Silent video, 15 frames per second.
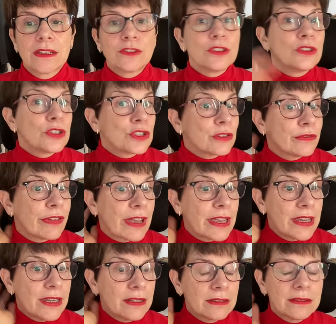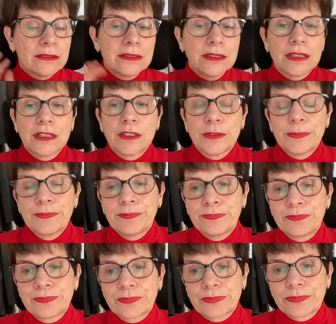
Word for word: the loss of hair? Because um,